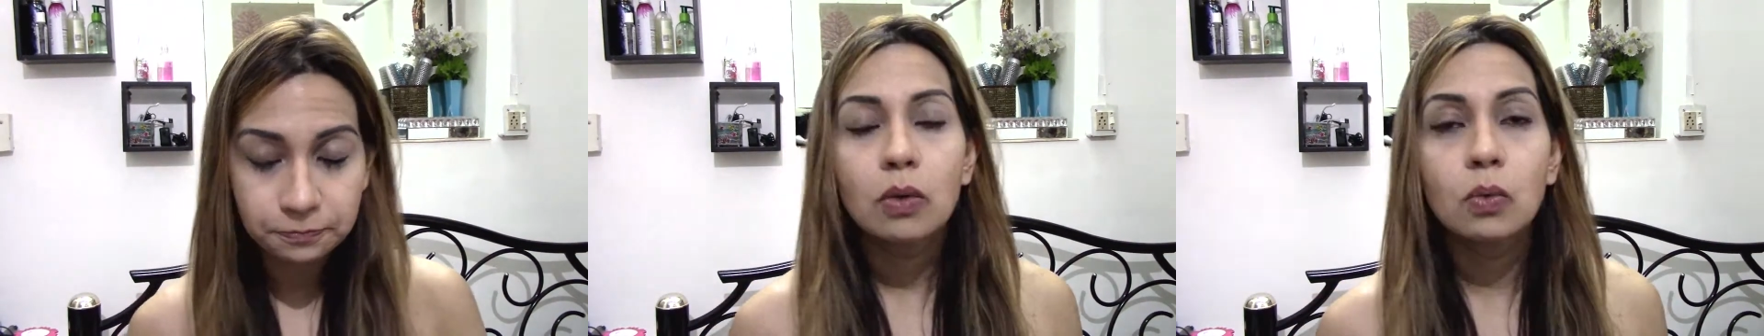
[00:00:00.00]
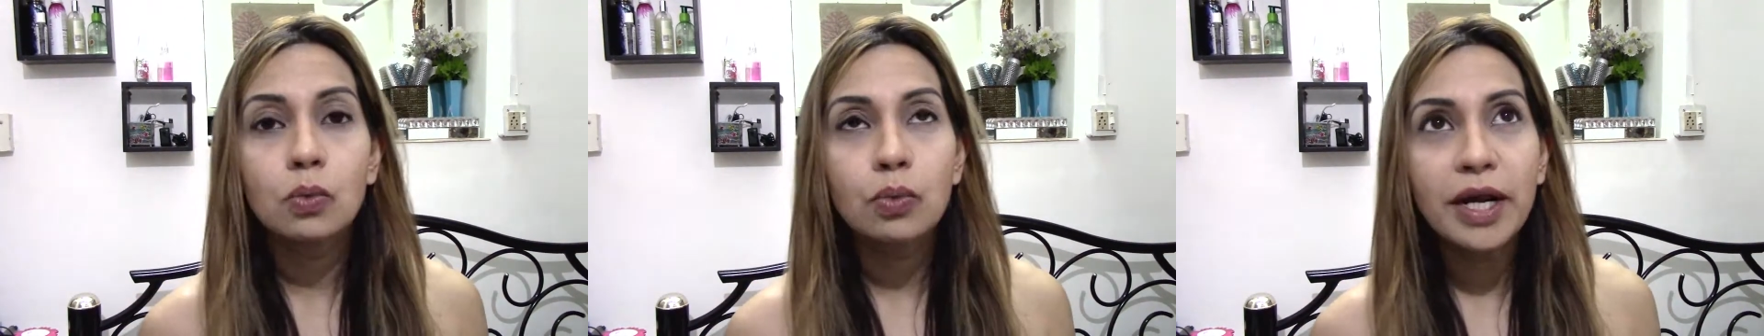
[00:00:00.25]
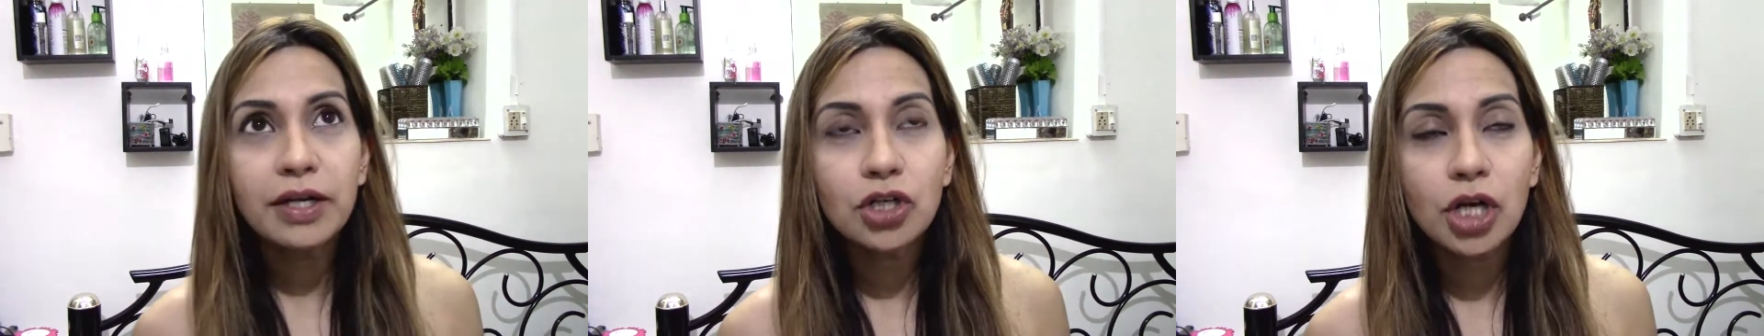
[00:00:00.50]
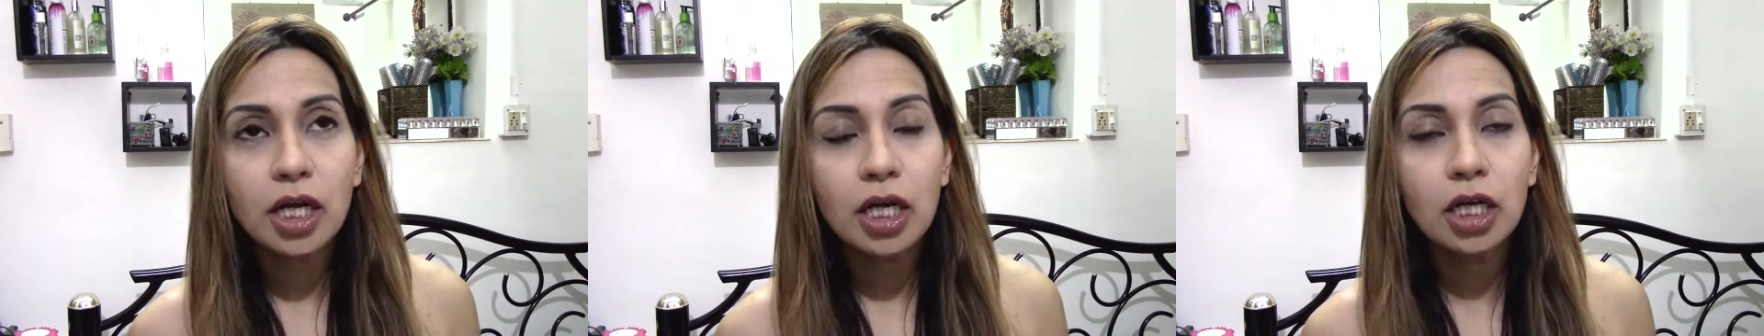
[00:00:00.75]
Weight
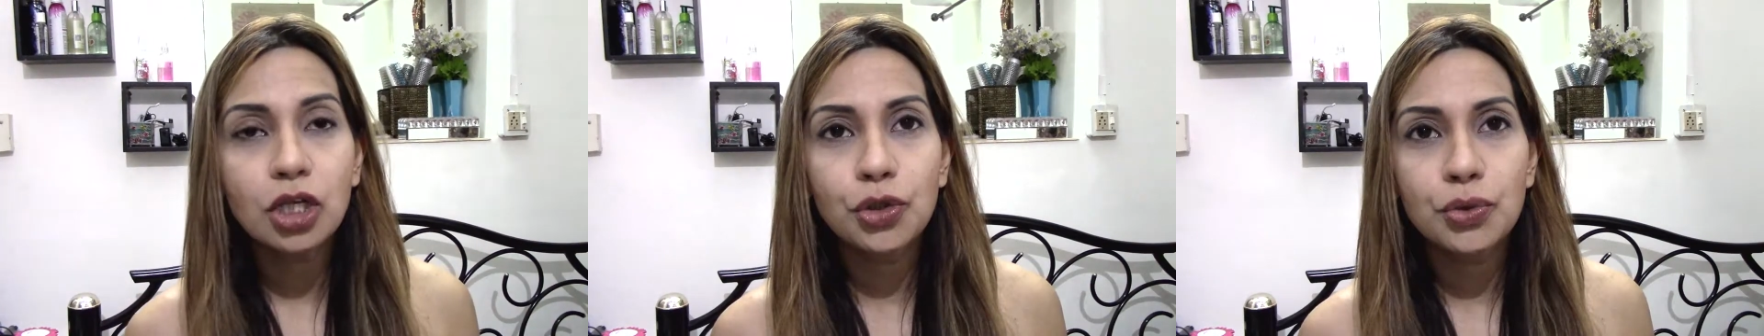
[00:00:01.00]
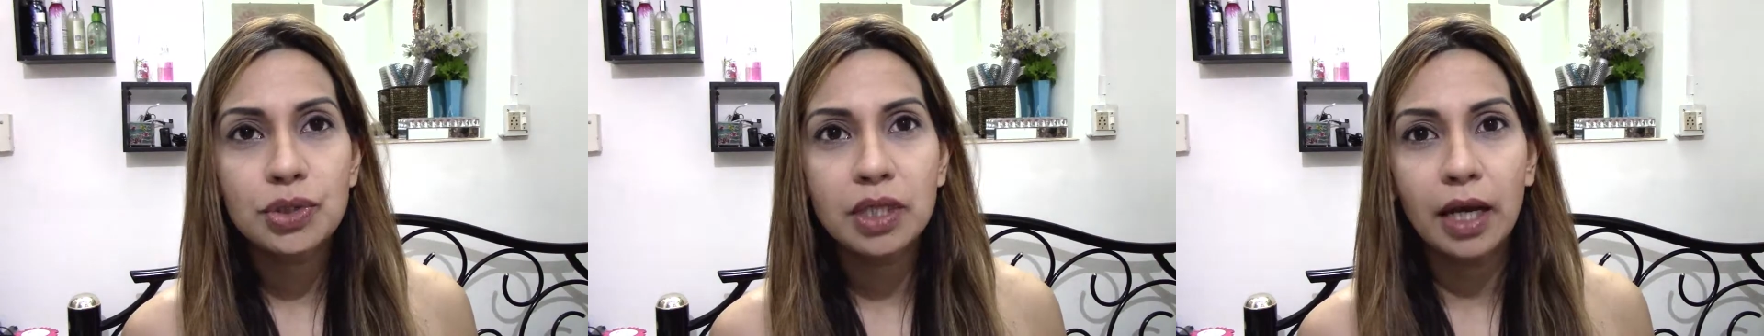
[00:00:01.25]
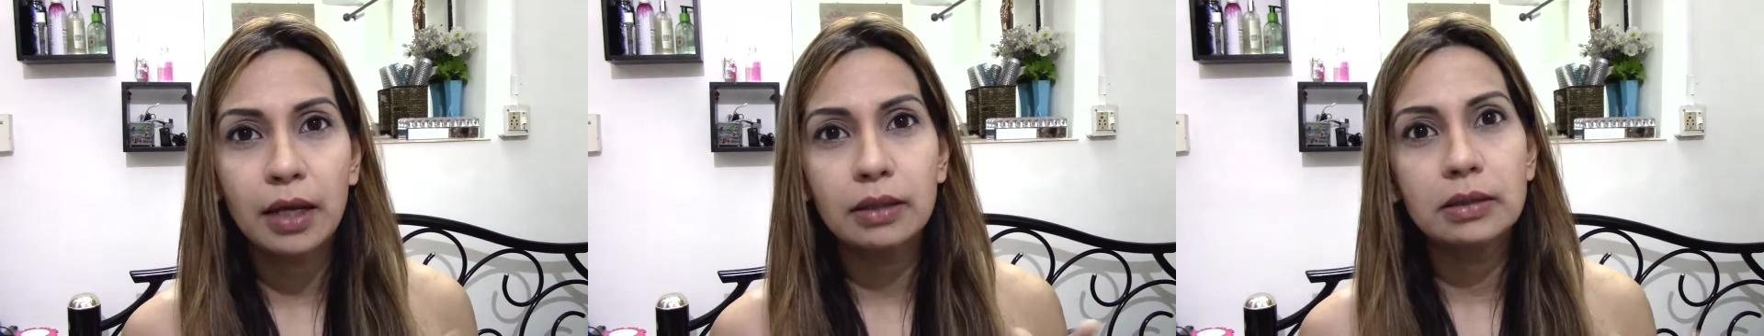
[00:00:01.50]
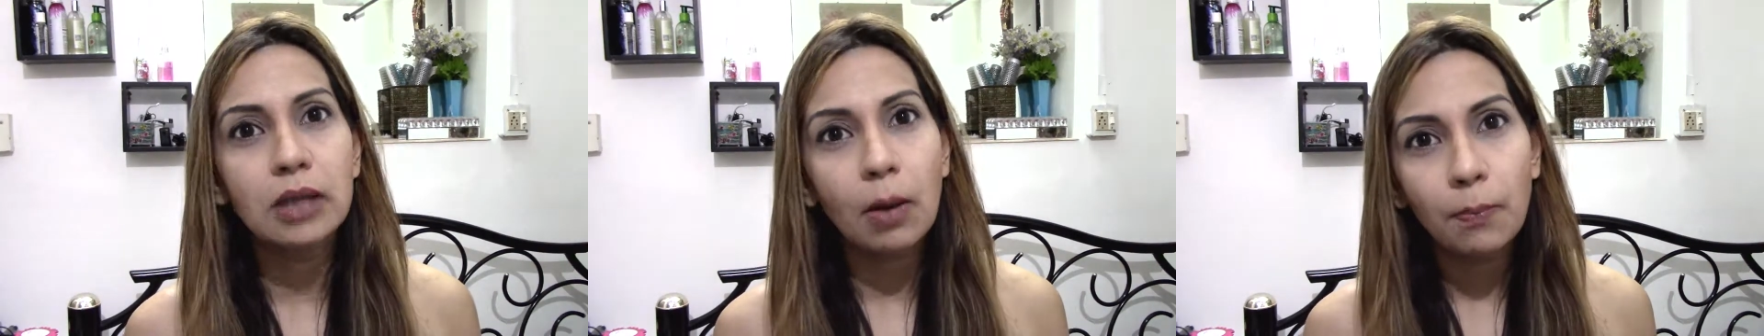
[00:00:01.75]
training
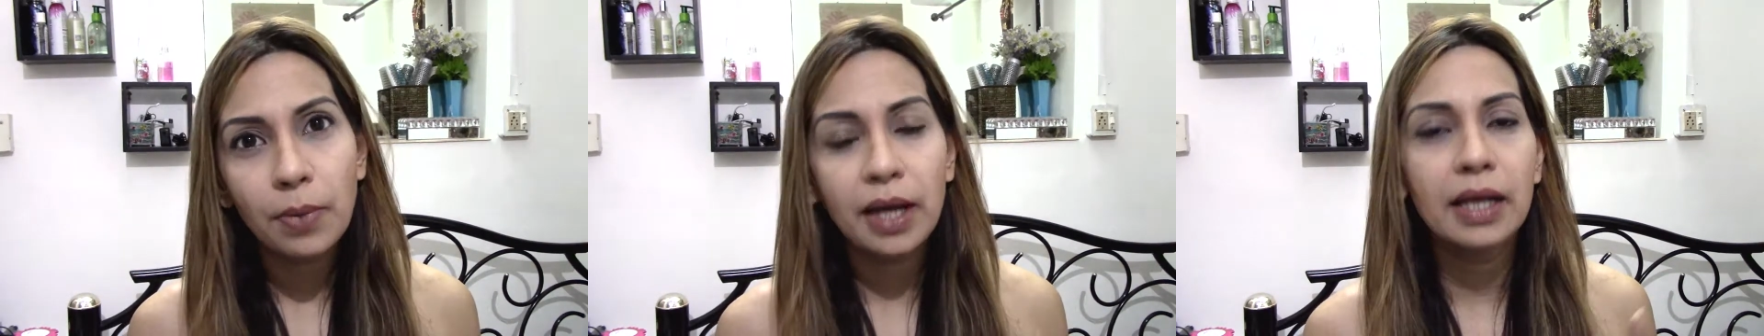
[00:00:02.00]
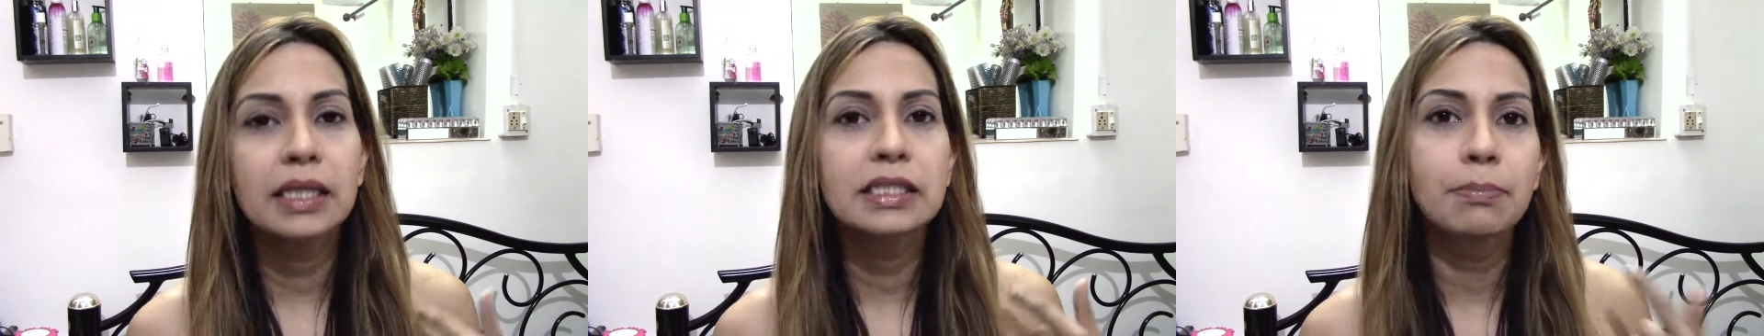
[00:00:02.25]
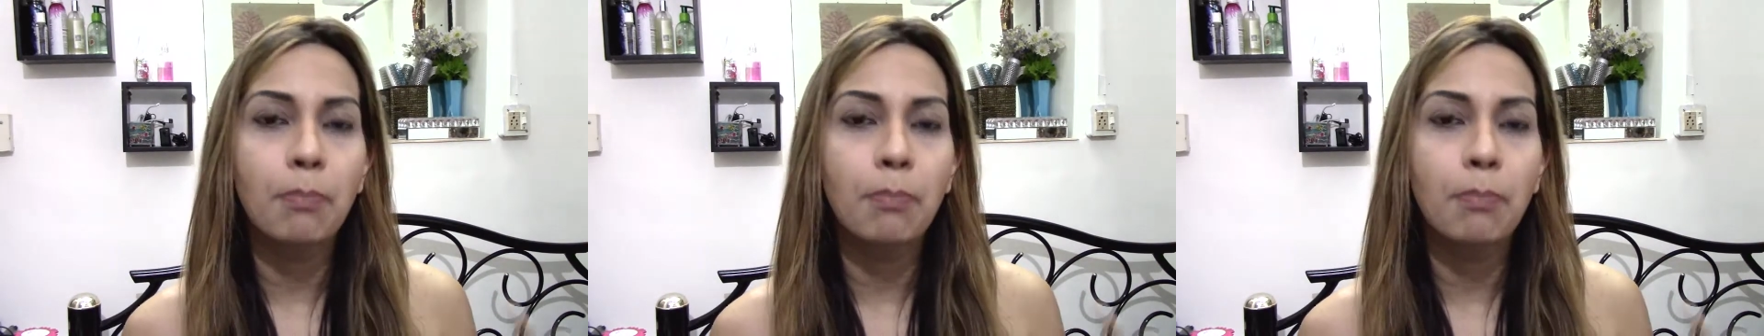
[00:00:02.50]
using dumbbells,